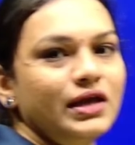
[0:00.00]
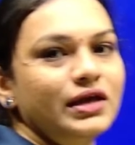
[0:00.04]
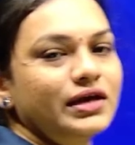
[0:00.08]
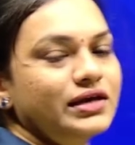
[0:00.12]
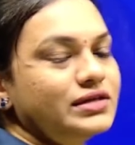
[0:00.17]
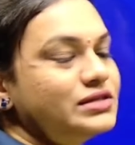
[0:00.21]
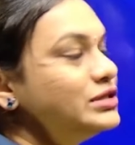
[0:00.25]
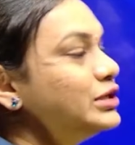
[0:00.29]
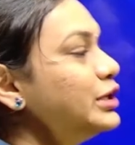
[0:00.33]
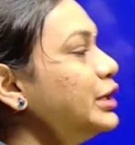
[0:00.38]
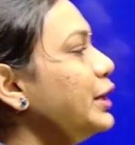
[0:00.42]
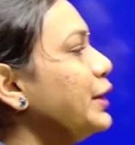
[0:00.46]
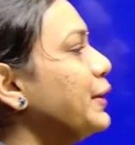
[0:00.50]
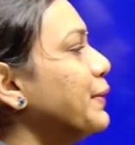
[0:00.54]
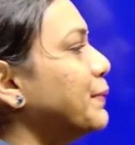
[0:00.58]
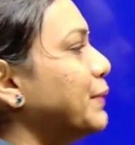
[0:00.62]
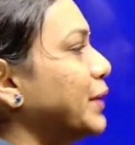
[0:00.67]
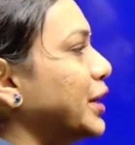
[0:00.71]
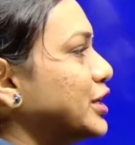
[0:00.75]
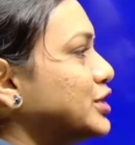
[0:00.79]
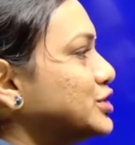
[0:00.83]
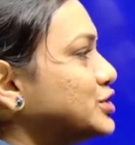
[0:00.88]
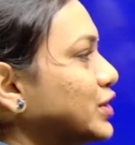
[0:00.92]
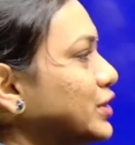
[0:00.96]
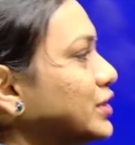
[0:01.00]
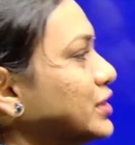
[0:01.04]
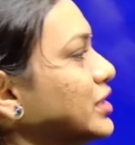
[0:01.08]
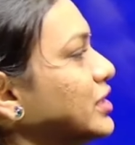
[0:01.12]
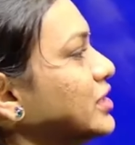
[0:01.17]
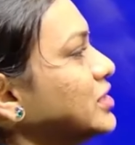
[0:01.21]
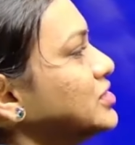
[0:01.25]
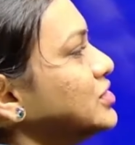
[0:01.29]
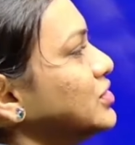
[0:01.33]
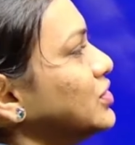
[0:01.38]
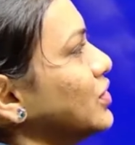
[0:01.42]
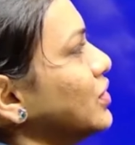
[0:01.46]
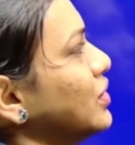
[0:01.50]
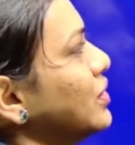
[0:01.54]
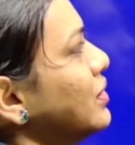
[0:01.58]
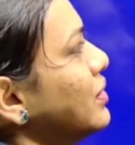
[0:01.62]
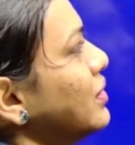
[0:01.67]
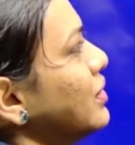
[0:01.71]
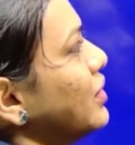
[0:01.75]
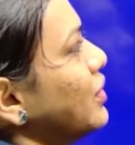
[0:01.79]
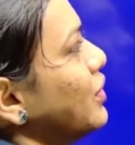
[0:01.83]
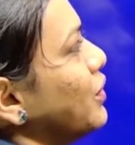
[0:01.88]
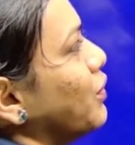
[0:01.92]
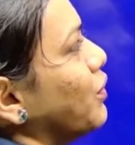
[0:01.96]
Yes. Based on this
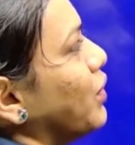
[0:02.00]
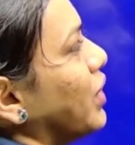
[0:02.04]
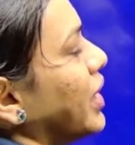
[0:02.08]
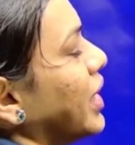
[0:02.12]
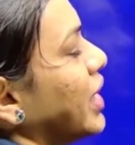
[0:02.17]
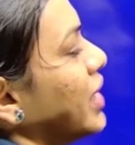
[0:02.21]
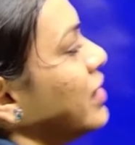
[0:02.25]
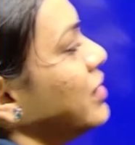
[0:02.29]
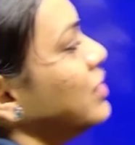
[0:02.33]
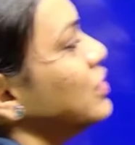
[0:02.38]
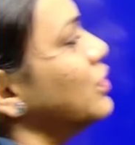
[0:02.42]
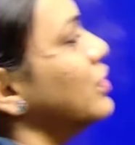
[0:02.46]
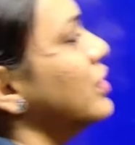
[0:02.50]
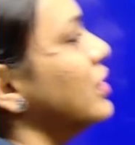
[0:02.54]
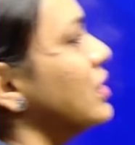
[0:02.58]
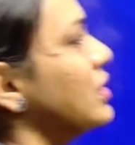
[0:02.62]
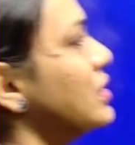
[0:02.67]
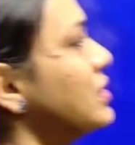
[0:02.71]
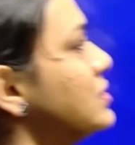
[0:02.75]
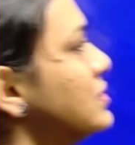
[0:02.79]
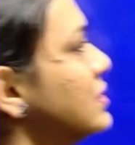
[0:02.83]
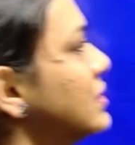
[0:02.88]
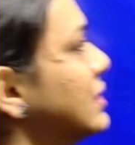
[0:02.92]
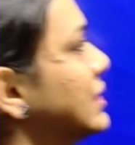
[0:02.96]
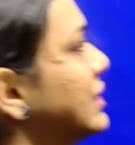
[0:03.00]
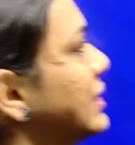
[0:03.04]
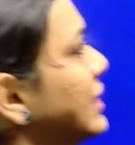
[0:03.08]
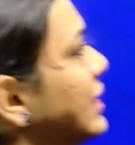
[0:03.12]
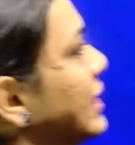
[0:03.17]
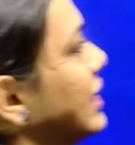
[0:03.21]
rule, what I will do is,